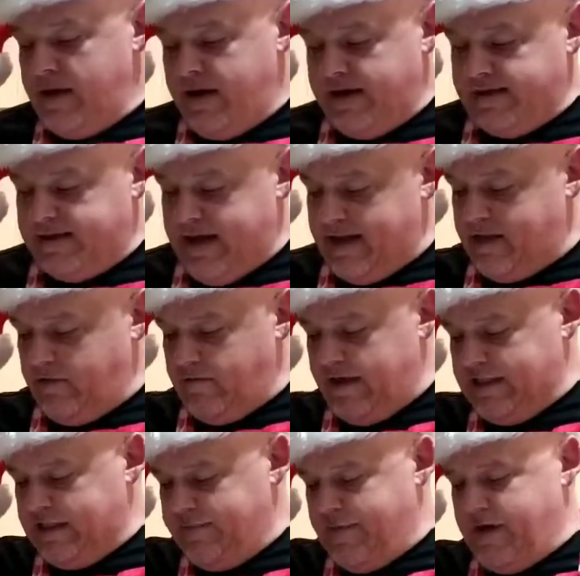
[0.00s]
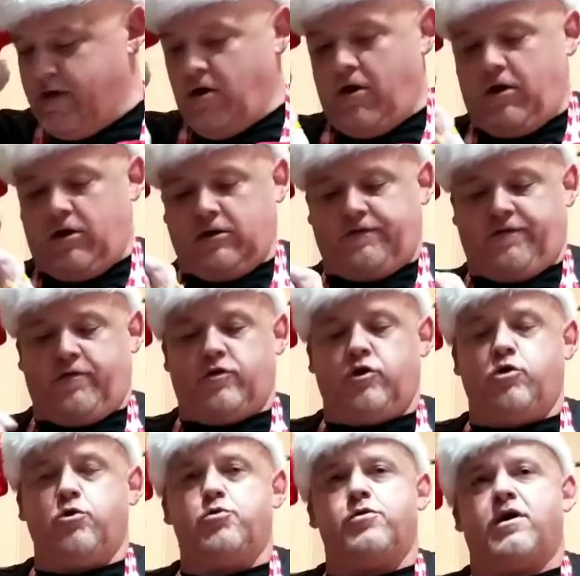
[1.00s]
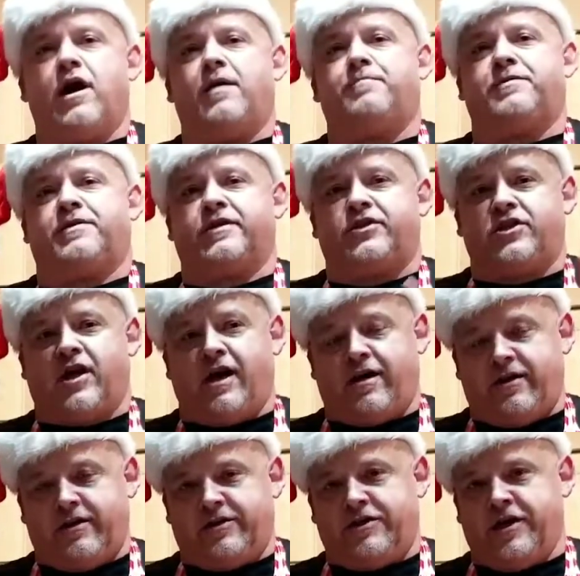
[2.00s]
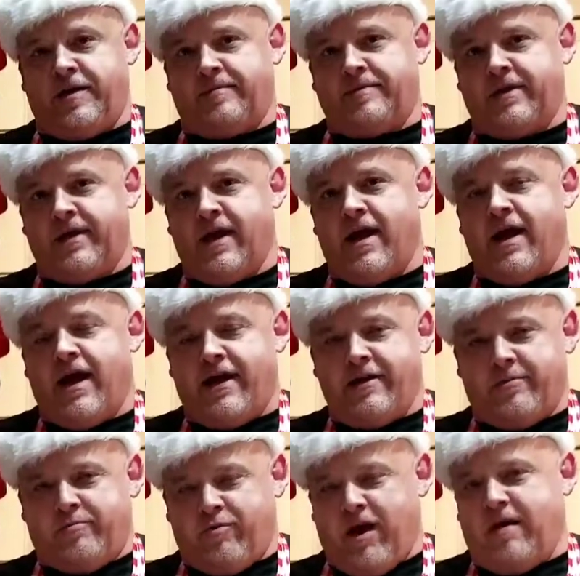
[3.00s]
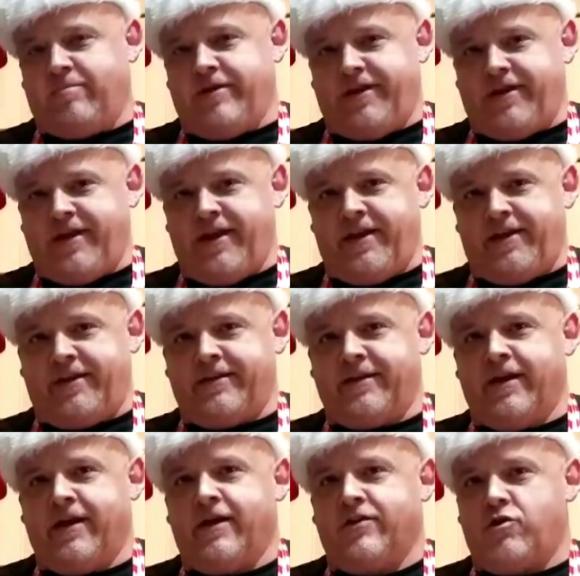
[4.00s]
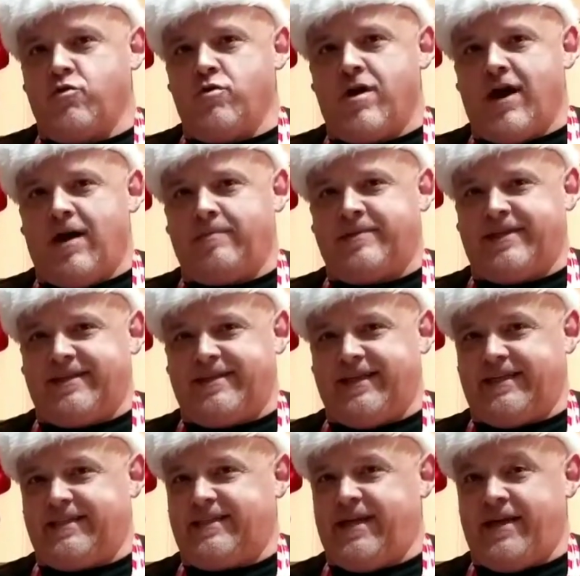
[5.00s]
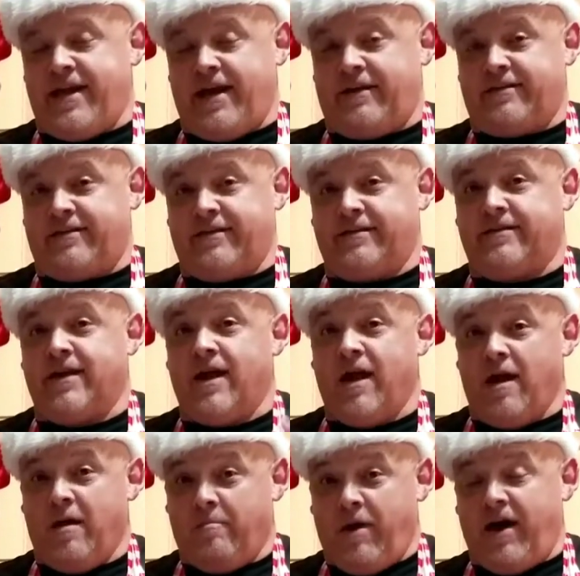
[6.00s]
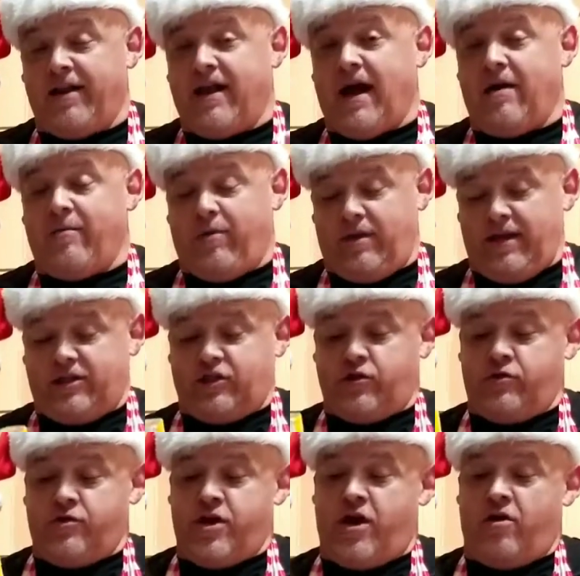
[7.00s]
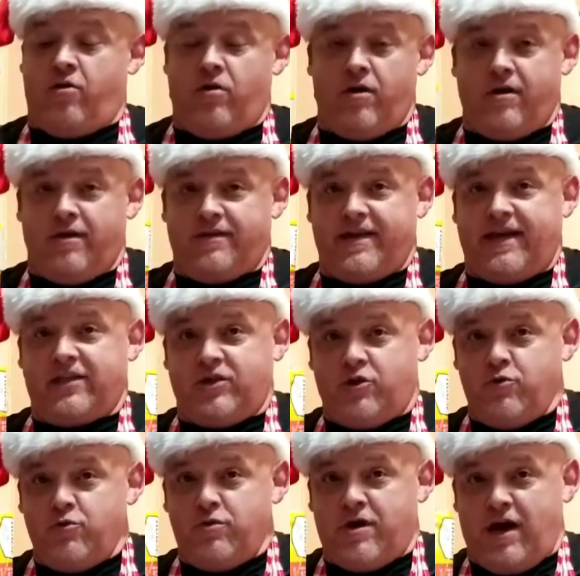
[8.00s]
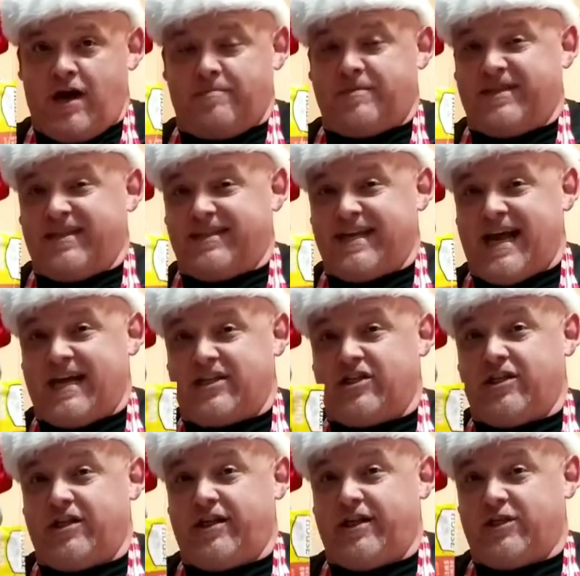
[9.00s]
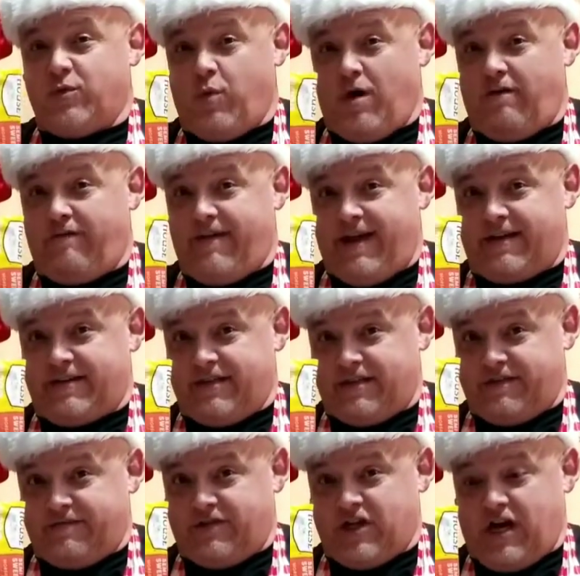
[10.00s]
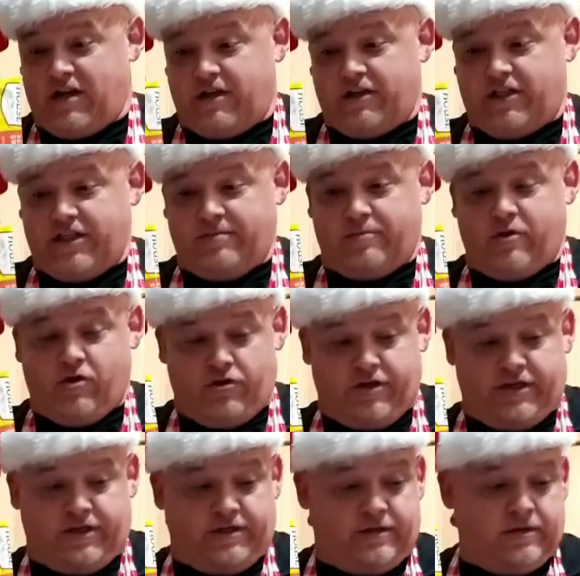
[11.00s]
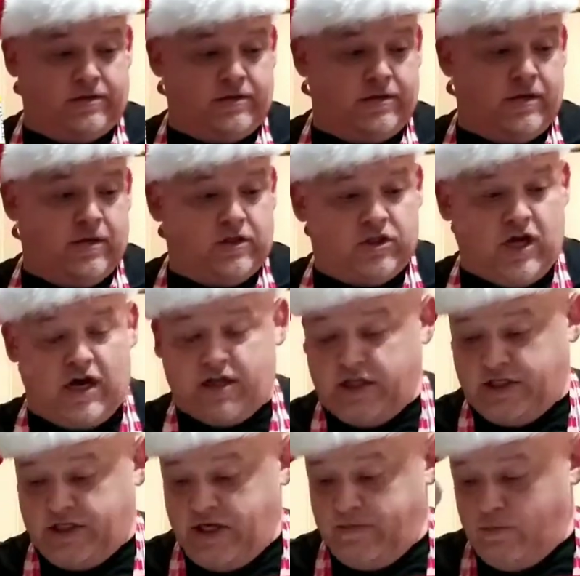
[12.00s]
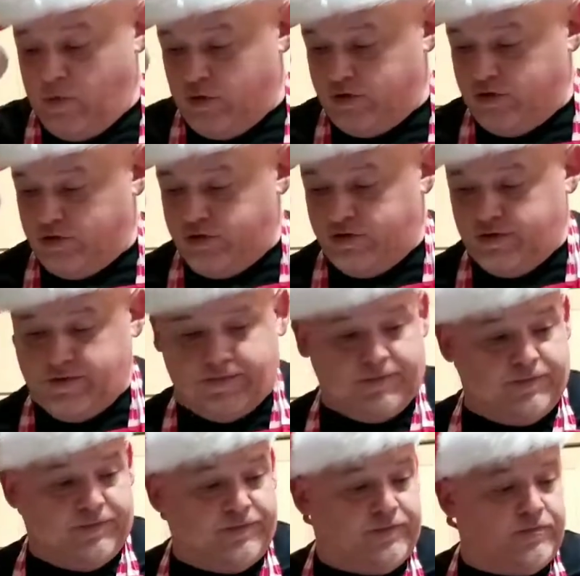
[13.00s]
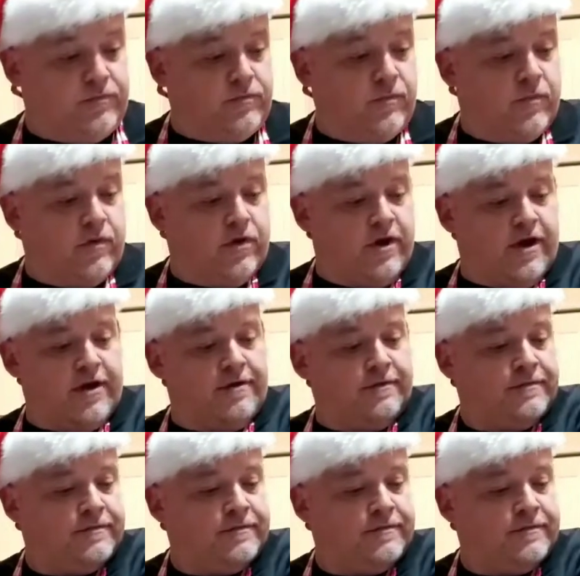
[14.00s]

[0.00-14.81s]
is that the recipe calls for 2 cups of chocolate chips. And you're probably thinking, 2 cups is 16 ounces. But I will let you know that 2 cups is actually 12 ounces of chocolate chip cookies. Chocolate chip morsels. Okay?